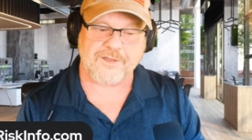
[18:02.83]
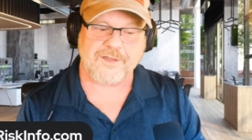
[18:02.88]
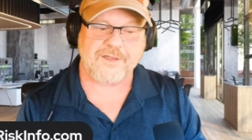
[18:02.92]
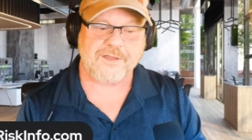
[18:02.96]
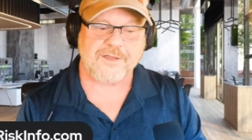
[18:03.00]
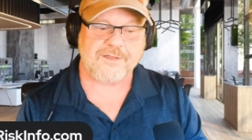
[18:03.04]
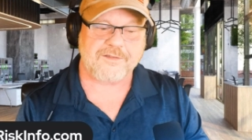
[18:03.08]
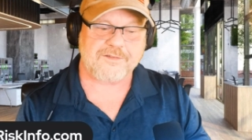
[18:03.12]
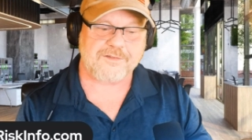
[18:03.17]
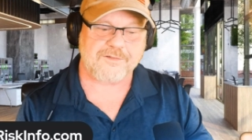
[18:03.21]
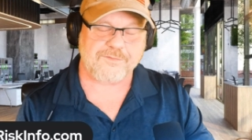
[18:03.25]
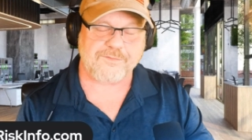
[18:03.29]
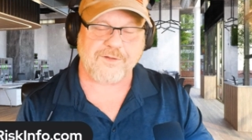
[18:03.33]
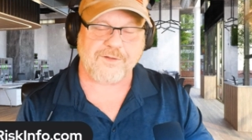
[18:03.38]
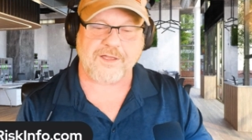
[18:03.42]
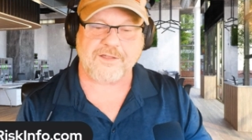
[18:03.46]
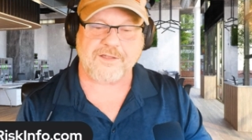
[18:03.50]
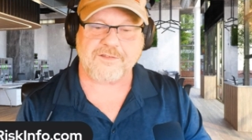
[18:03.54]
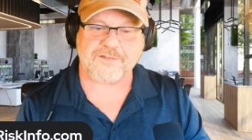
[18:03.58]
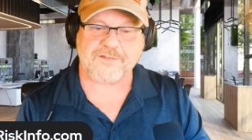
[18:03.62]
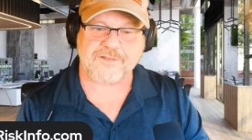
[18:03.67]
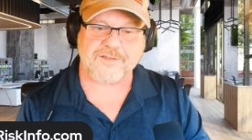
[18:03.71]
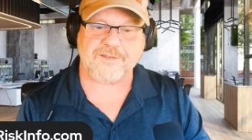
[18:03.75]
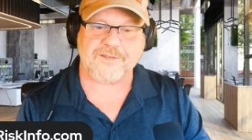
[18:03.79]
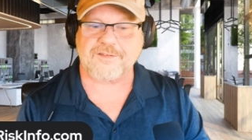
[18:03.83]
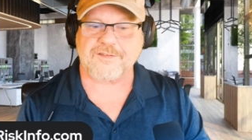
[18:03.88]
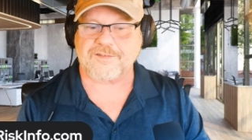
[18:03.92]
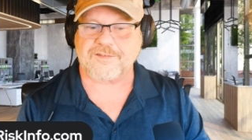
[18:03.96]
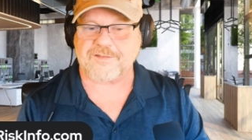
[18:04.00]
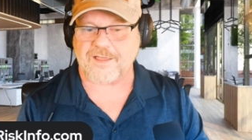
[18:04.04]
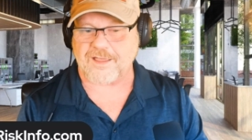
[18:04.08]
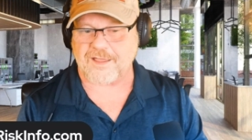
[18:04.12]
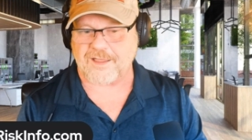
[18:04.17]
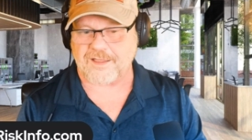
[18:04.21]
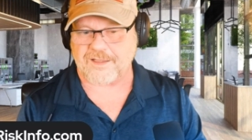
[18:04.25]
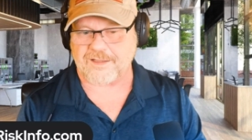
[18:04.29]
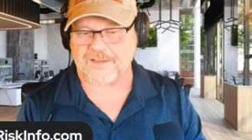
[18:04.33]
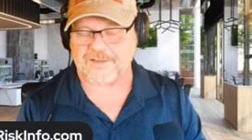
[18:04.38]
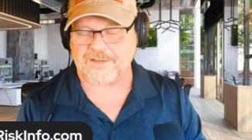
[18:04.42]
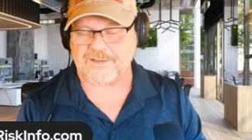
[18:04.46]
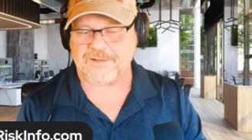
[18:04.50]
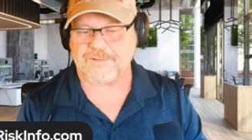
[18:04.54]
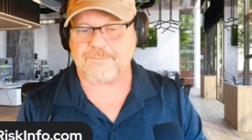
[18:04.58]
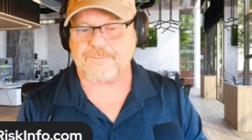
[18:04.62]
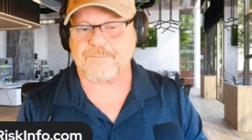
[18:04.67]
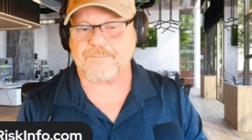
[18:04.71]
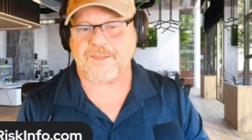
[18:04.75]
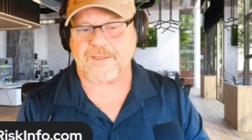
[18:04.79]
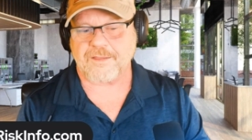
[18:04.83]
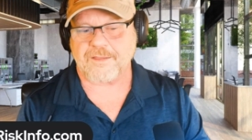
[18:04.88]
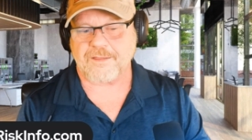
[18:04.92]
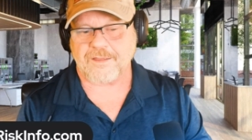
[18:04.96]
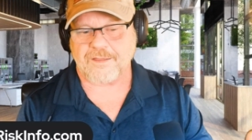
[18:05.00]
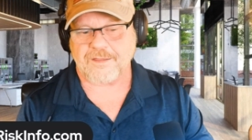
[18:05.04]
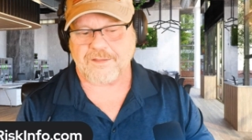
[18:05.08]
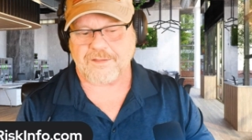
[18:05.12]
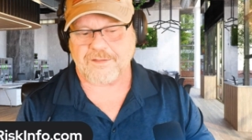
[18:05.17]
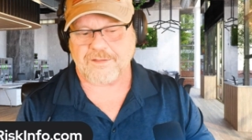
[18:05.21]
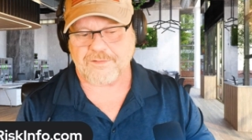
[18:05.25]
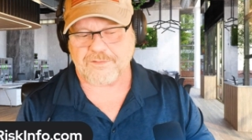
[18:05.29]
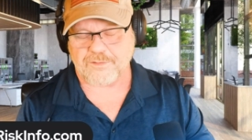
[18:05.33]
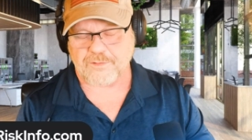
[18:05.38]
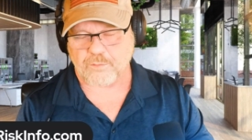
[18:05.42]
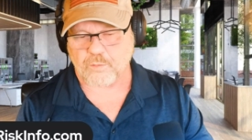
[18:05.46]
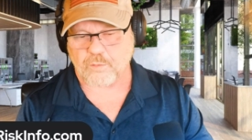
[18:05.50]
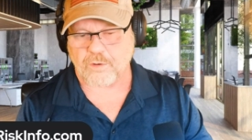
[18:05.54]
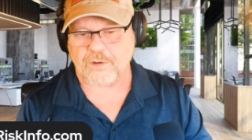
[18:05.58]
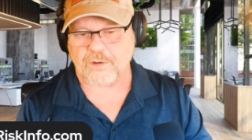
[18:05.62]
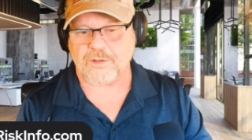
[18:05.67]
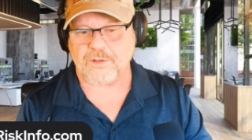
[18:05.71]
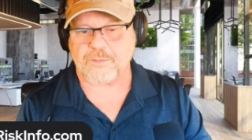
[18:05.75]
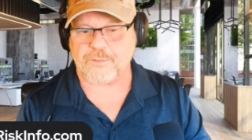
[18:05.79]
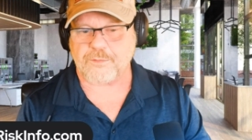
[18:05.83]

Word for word: Suffice it to say, the Royal